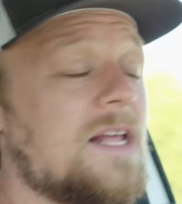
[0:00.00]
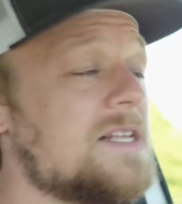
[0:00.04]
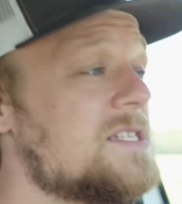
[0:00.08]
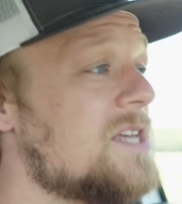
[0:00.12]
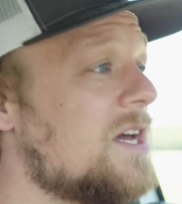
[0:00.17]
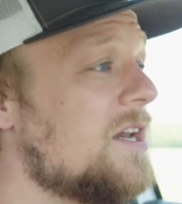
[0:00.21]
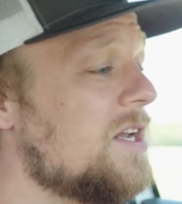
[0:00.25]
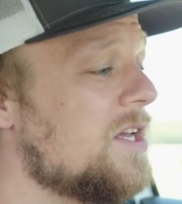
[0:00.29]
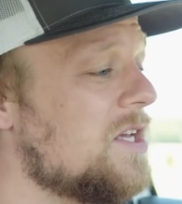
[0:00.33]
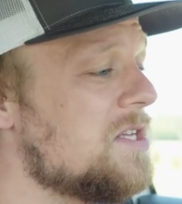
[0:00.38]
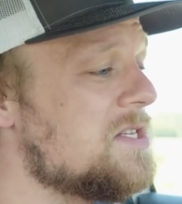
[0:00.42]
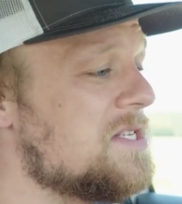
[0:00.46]

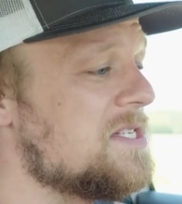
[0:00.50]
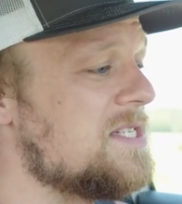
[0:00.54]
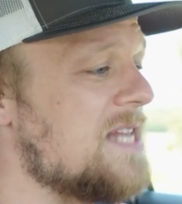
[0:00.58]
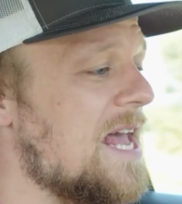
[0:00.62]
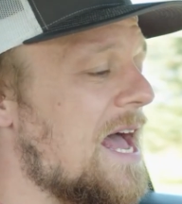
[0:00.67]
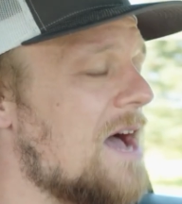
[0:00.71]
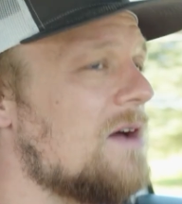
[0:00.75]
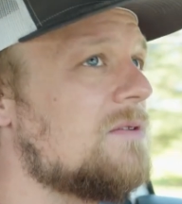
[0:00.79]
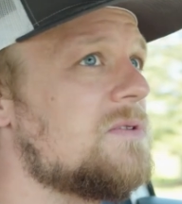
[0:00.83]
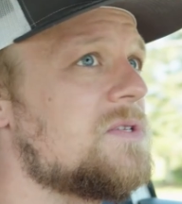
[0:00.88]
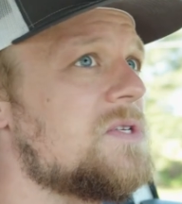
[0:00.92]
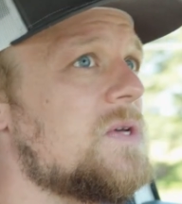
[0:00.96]
got a good
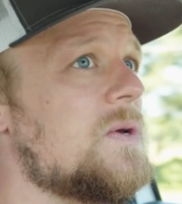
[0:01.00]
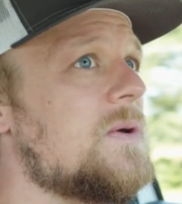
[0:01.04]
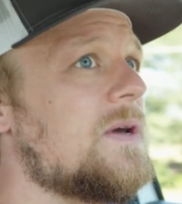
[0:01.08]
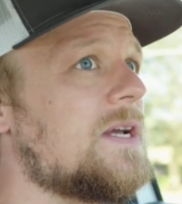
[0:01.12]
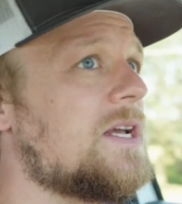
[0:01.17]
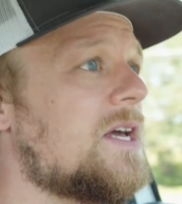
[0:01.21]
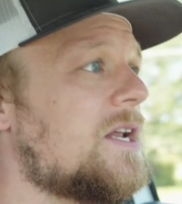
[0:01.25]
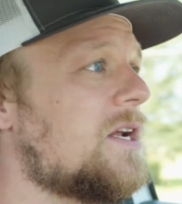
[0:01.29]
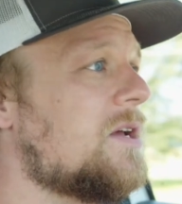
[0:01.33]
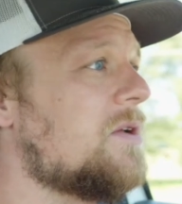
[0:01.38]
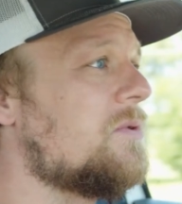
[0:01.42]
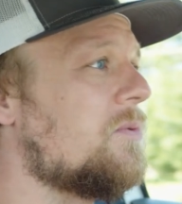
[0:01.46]
sound to it.
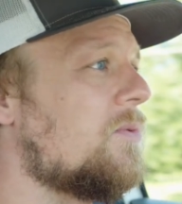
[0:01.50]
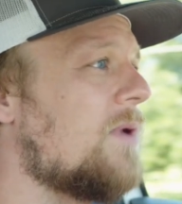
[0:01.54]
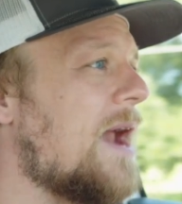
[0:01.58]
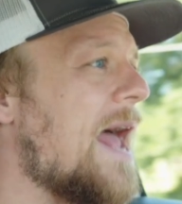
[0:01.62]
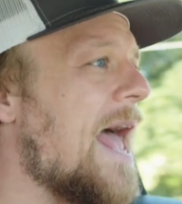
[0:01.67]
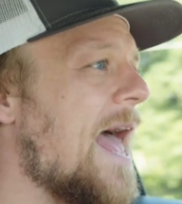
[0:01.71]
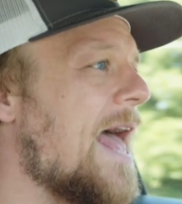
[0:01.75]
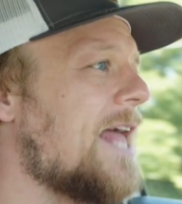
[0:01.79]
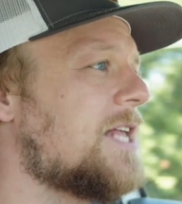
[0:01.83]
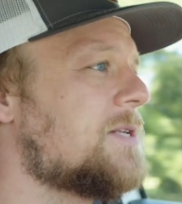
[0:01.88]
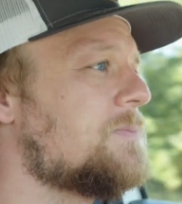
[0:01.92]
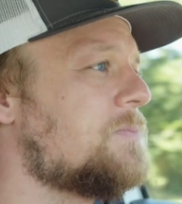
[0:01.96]
Got a good
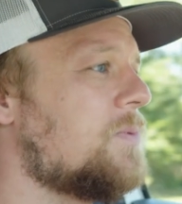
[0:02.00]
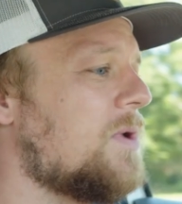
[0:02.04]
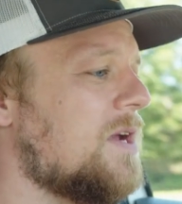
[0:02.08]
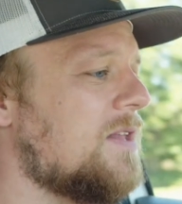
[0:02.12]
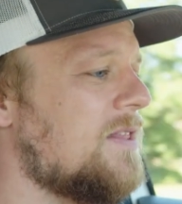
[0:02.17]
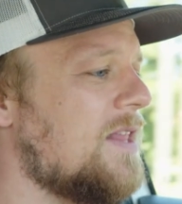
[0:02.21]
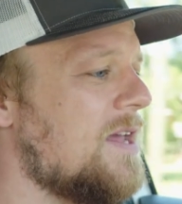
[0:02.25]
rasp right